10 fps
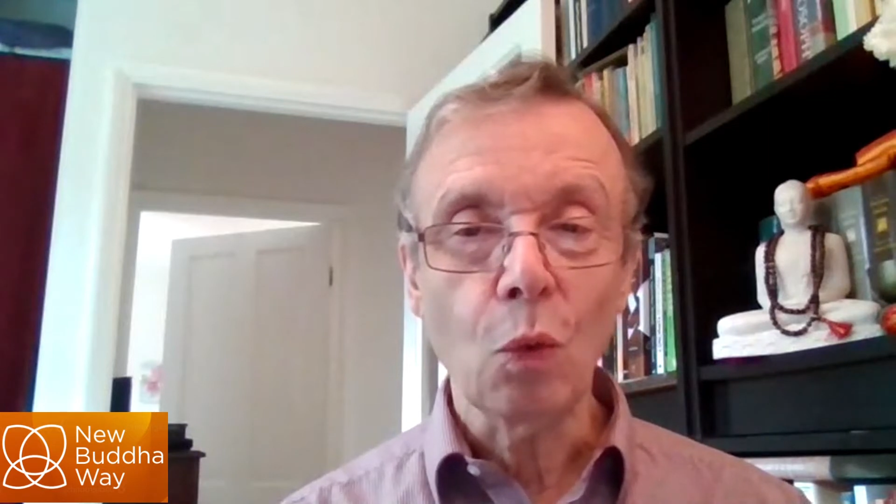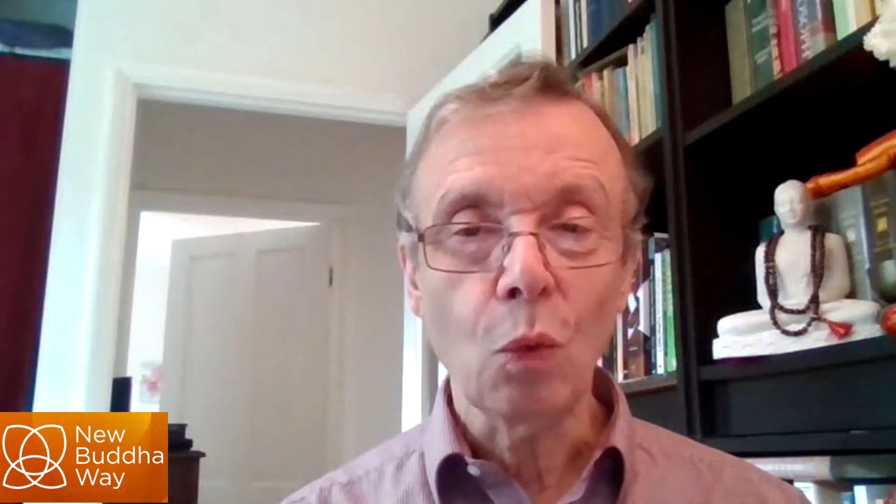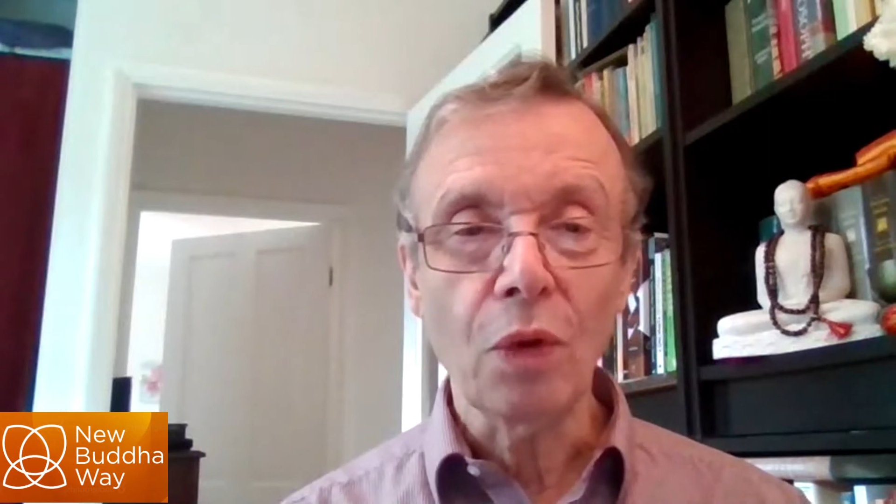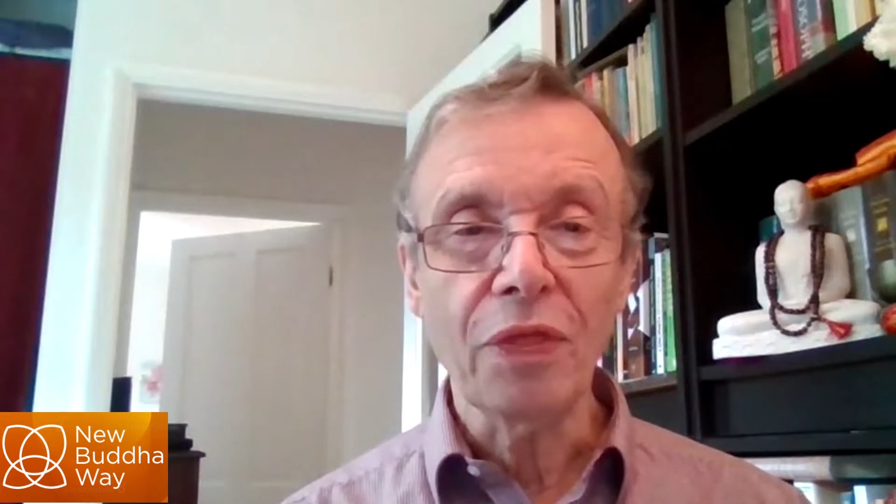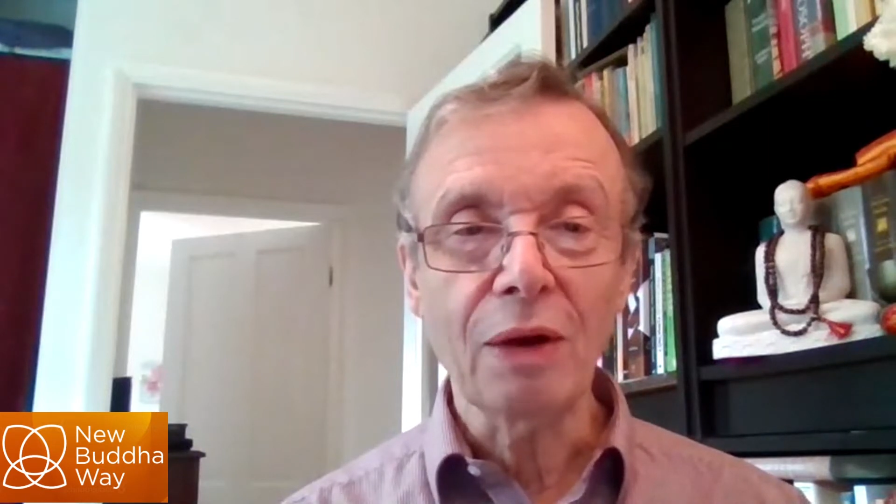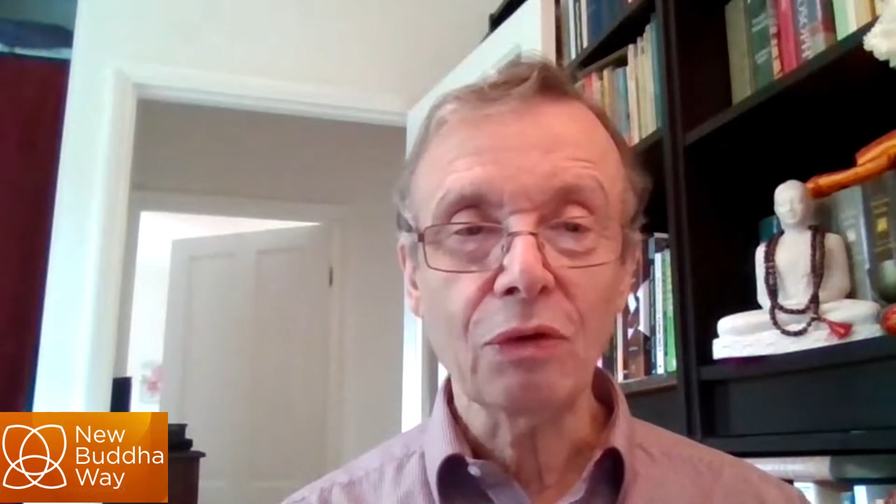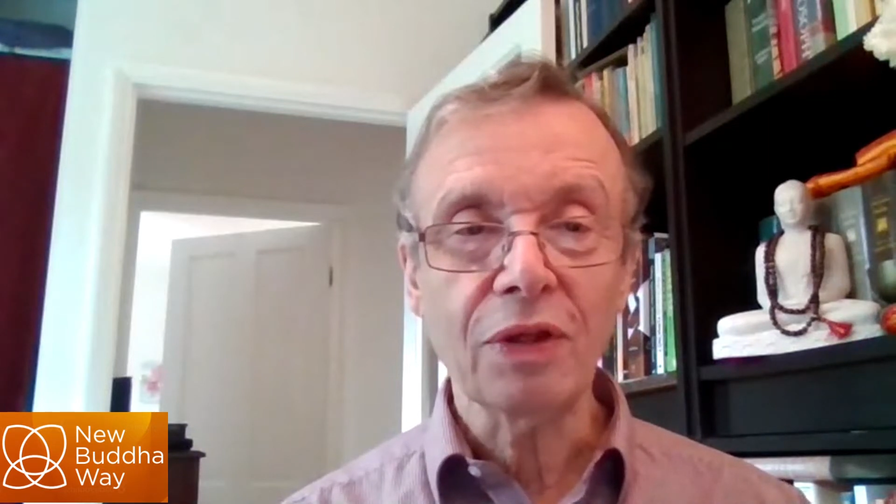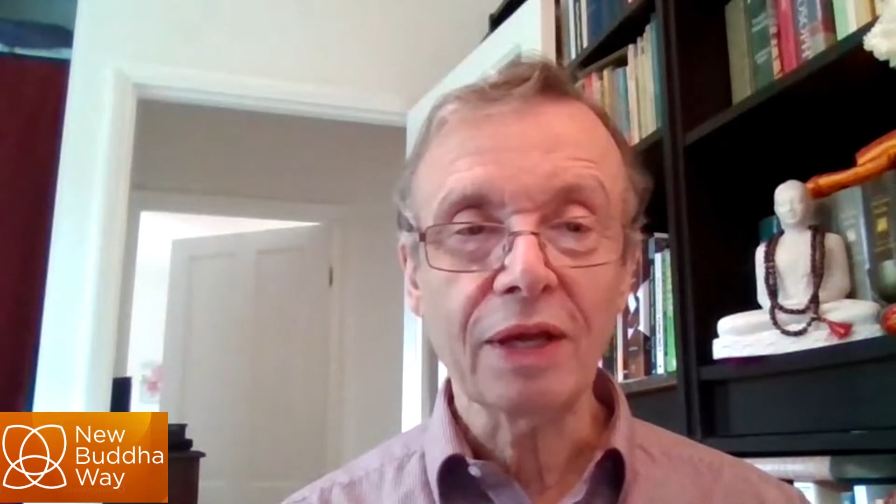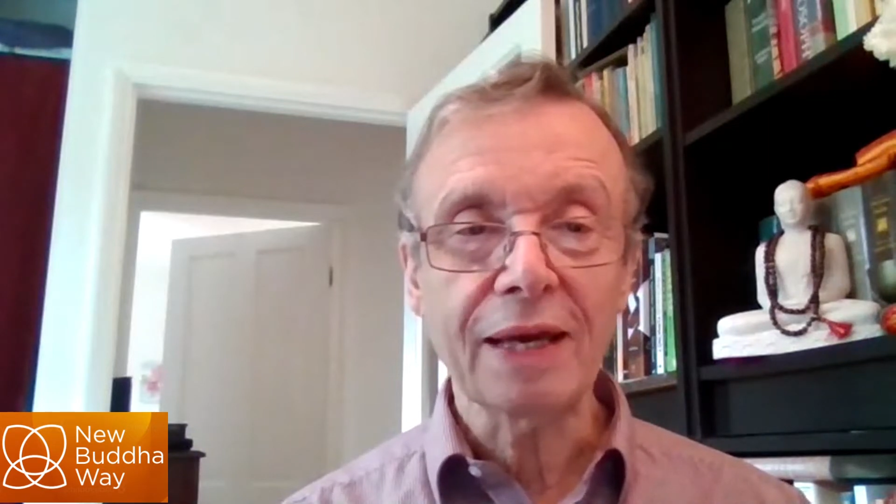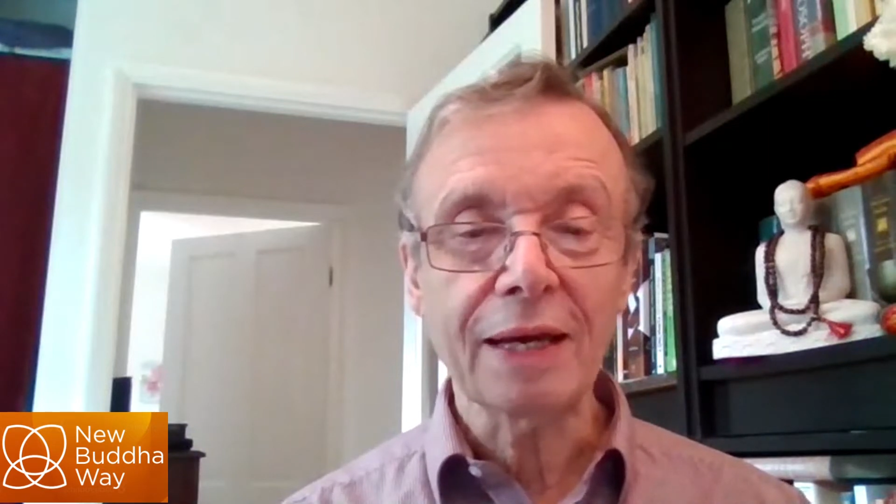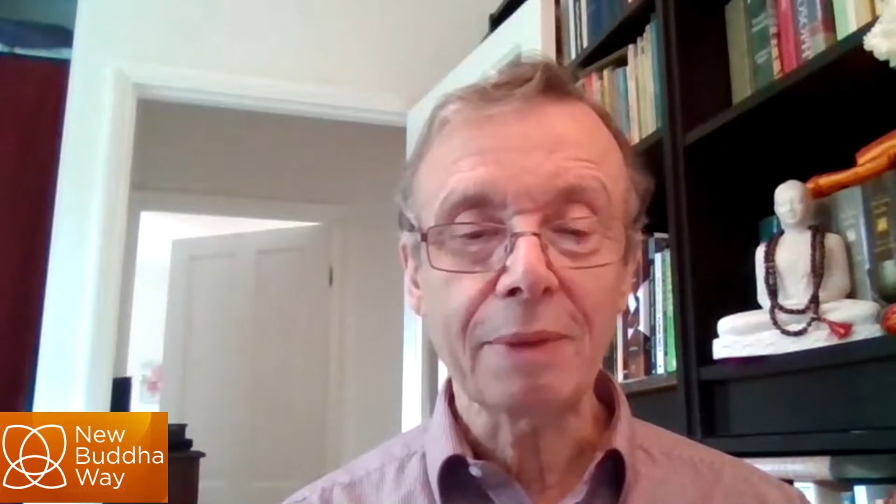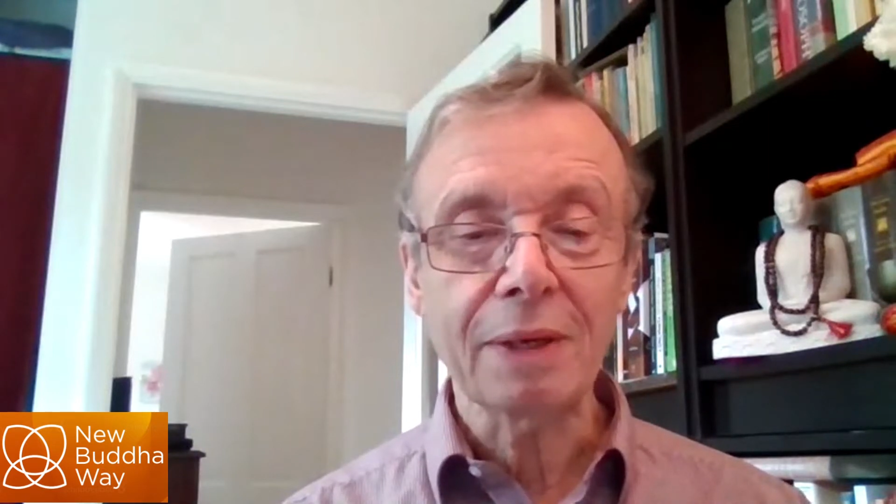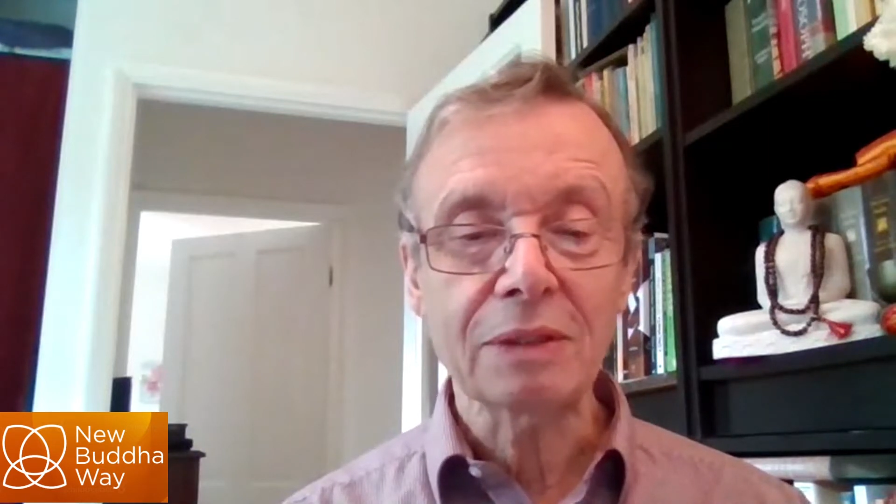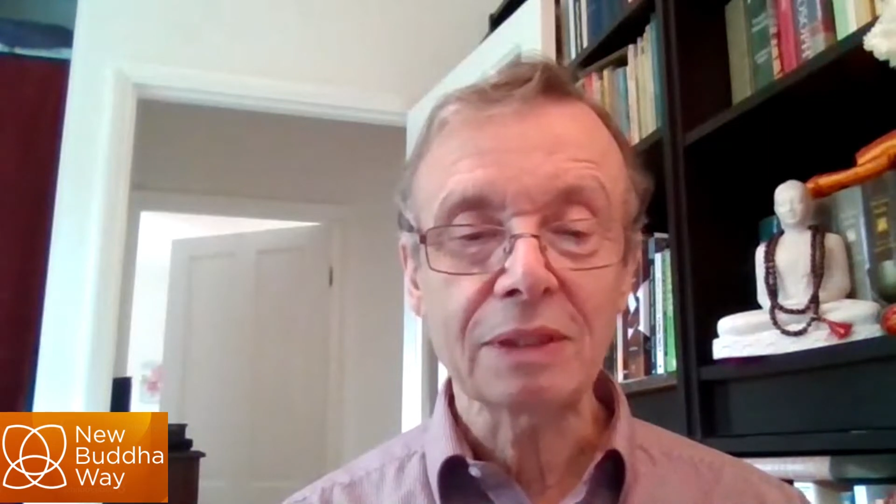without thinking about